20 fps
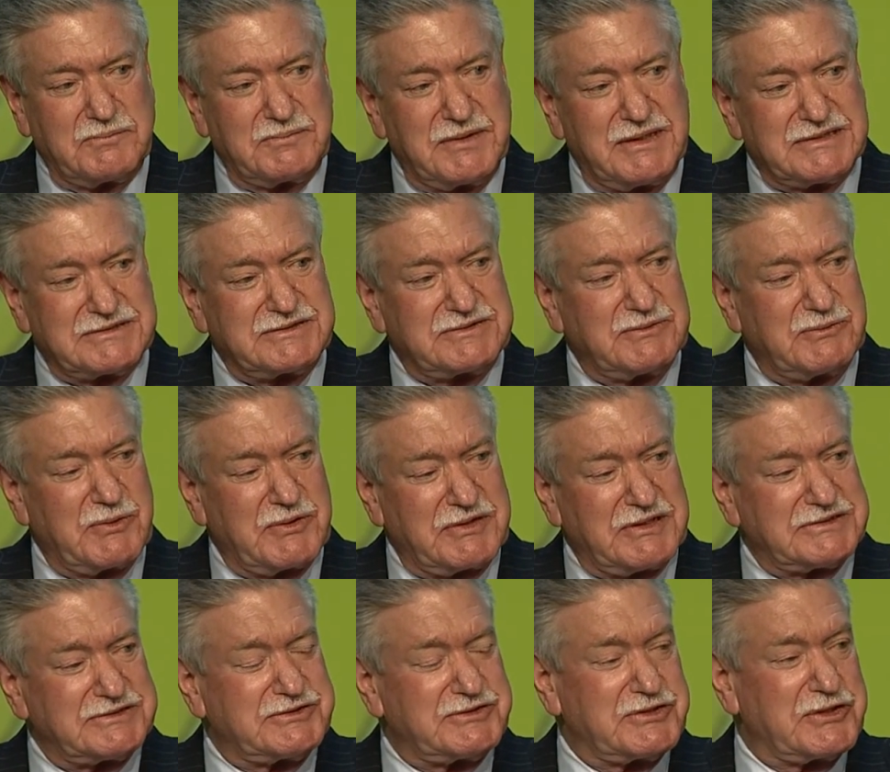this, with
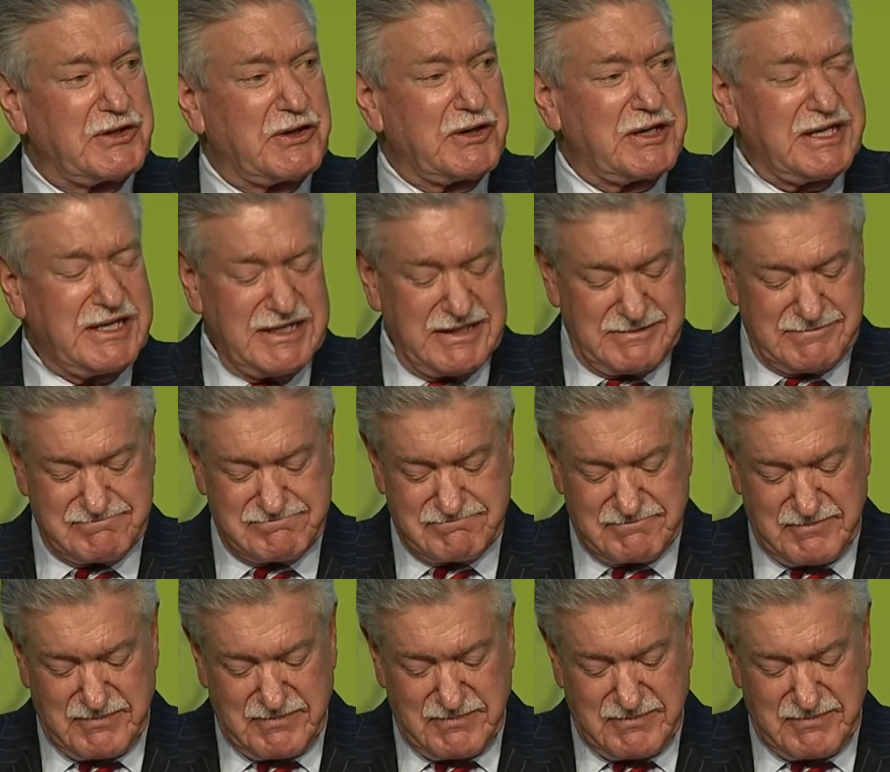this journey and,